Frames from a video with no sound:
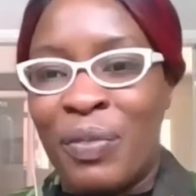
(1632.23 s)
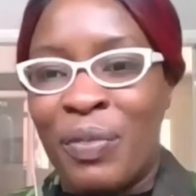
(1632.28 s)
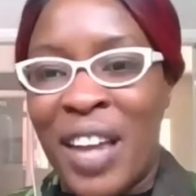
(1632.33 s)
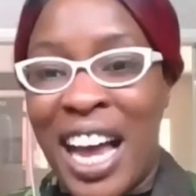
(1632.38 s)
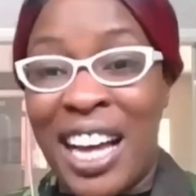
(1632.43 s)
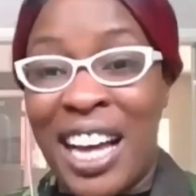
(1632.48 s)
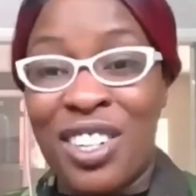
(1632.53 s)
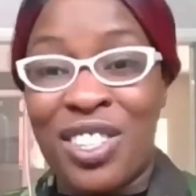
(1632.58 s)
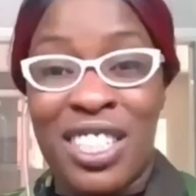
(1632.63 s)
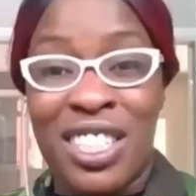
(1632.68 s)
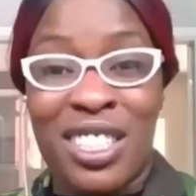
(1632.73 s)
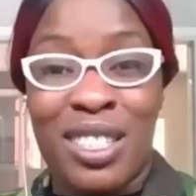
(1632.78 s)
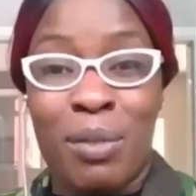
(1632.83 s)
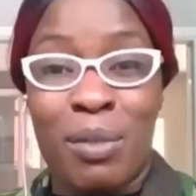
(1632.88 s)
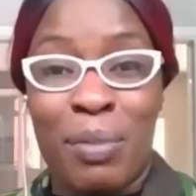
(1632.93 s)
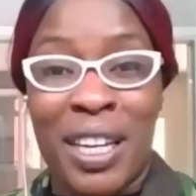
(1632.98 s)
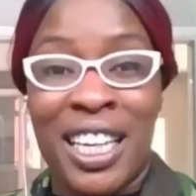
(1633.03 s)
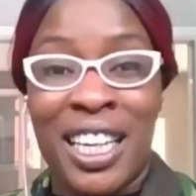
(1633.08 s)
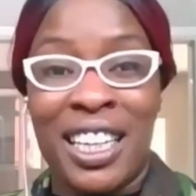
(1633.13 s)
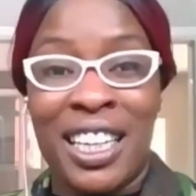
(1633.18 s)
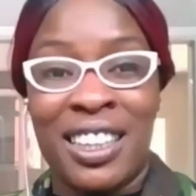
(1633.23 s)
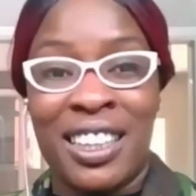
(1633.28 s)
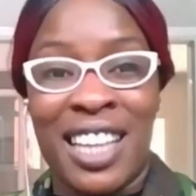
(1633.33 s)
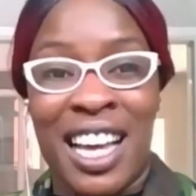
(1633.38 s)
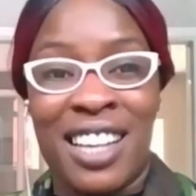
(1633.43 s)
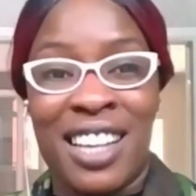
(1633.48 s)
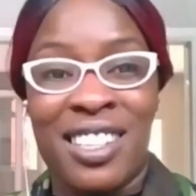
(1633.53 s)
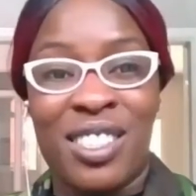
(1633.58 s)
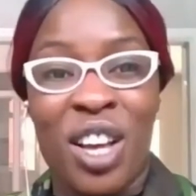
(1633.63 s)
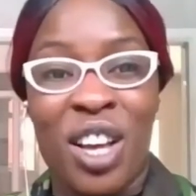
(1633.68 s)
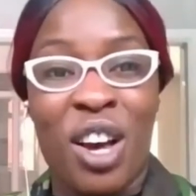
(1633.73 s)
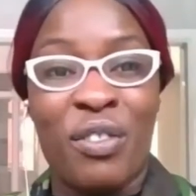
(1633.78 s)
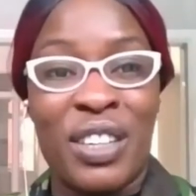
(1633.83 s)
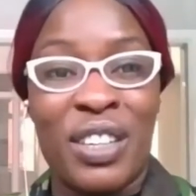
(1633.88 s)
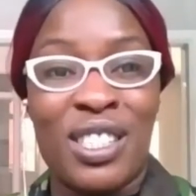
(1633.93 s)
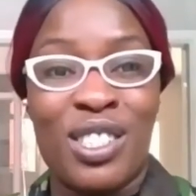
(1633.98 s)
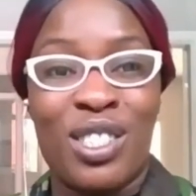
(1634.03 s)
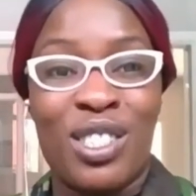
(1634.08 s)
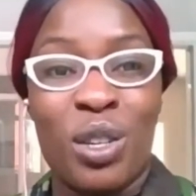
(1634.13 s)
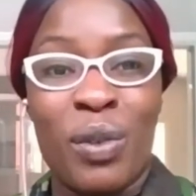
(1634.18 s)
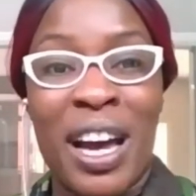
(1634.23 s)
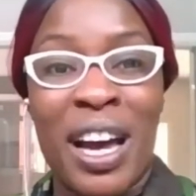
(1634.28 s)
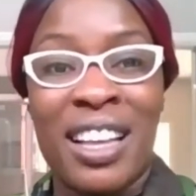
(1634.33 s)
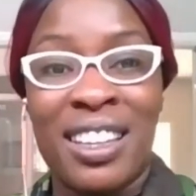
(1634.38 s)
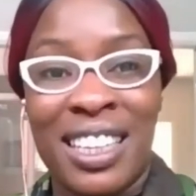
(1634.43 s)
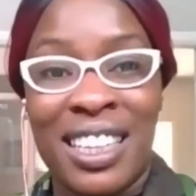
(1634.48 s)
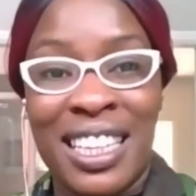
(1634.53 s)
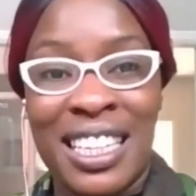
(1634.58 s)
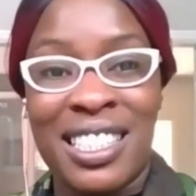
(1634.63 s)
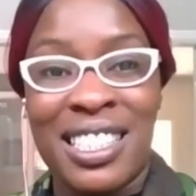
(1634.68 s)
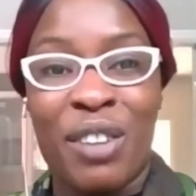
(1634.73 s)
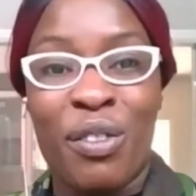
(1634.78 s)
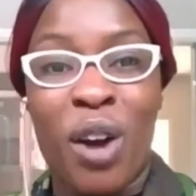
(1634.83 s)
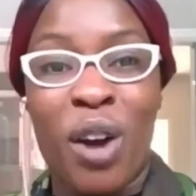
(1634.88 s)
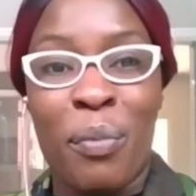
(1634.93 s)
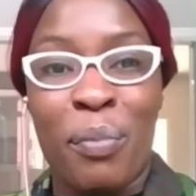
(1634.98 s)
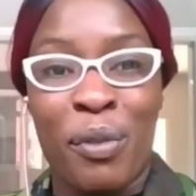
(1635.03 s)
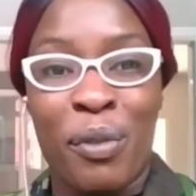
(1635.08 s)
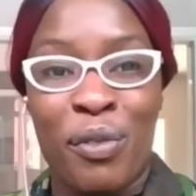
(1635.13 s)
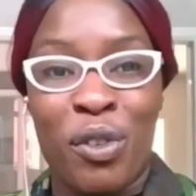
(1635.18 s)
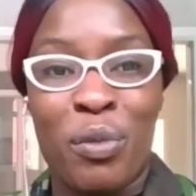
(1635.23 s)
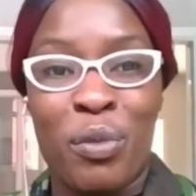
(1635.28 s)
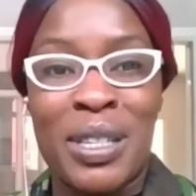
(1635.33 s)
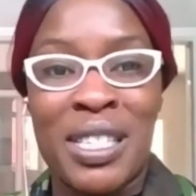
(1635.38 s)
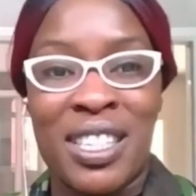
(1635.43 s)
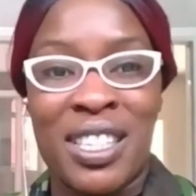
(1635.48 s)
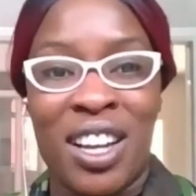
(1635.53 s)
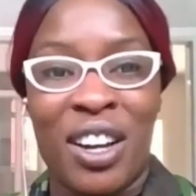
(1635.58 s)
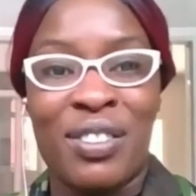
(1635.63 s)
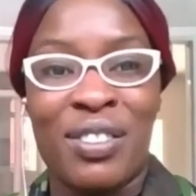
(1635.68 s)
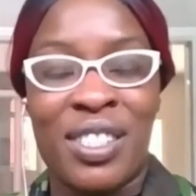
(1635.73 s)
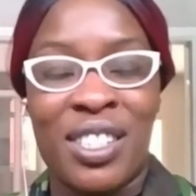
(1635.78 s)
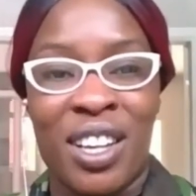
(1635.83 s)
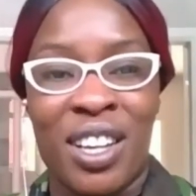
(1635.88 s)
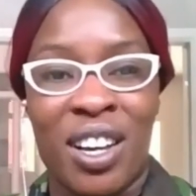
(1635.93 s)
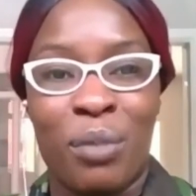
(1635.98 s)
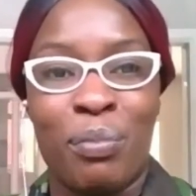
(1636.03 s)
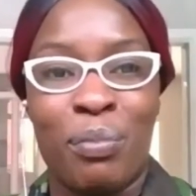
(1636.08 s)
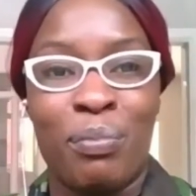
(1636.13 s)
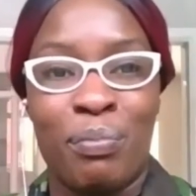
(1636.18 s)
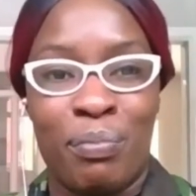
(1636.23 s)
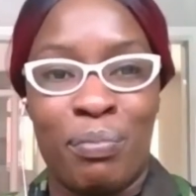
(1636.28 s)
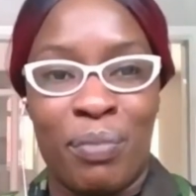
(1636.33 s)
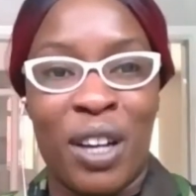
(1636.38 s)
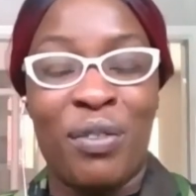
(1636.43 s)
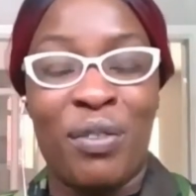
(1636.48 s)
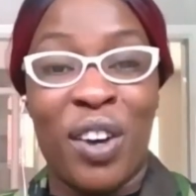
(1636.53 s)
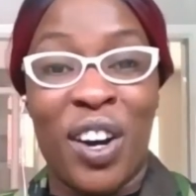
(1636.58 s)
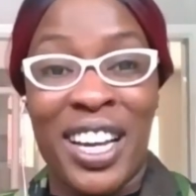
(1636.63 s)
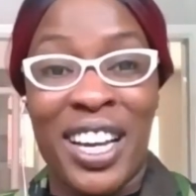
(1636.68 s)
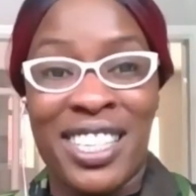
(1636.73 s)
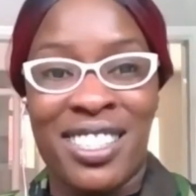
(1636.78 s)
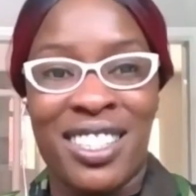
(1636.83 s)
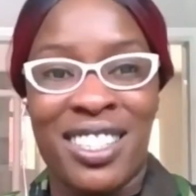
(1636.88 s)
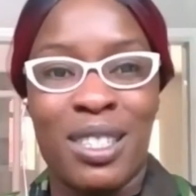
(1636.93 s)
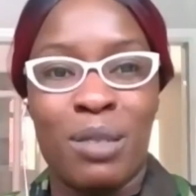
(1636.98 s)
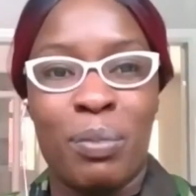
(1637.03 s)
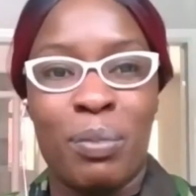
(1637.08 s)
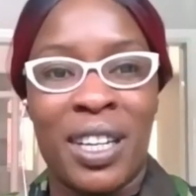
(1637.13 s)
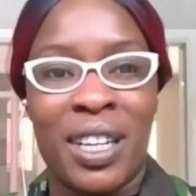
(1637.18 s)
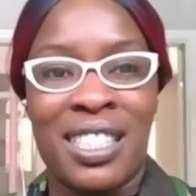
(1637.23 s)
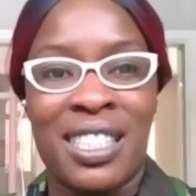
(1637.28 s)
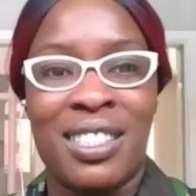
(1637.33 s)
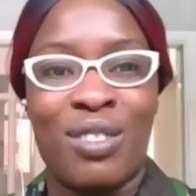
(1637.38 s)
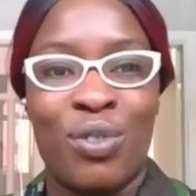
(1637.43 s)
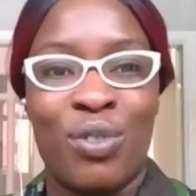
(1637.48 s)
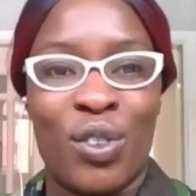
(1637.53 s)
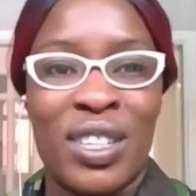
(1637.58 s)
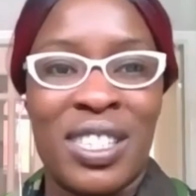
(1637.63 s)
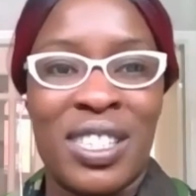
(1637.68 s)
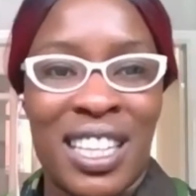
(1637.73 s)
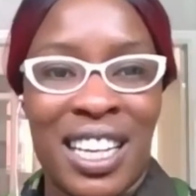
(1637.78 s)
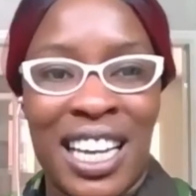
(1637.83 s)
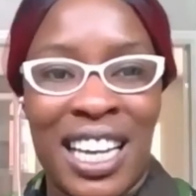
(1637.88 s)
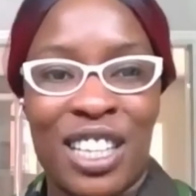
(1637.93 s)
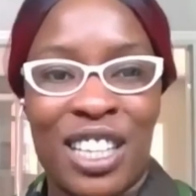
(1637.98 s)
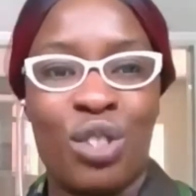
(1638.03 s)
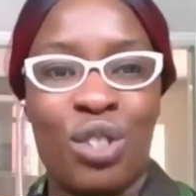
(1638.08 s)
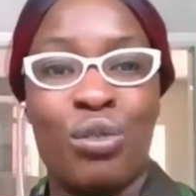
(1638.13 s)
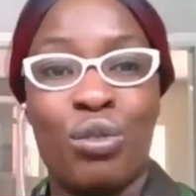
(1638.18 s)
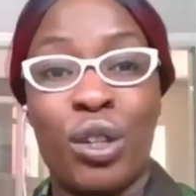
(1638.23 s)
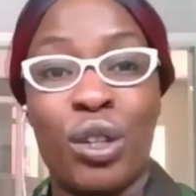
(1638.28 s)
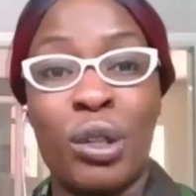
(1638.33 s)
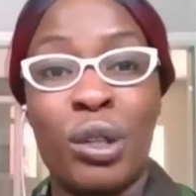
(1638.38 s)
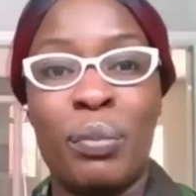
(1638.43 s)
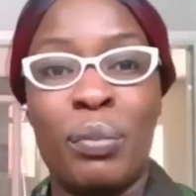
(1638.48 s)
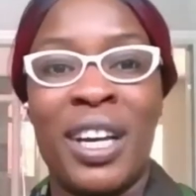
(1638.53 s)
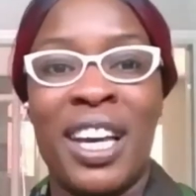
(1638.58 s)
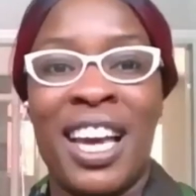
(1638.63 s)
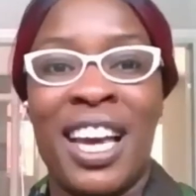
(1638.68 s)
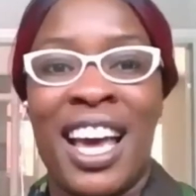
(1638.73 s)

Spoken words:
actually to be that service to athletes. There are performance lifestyle advisors, but it's for a select group.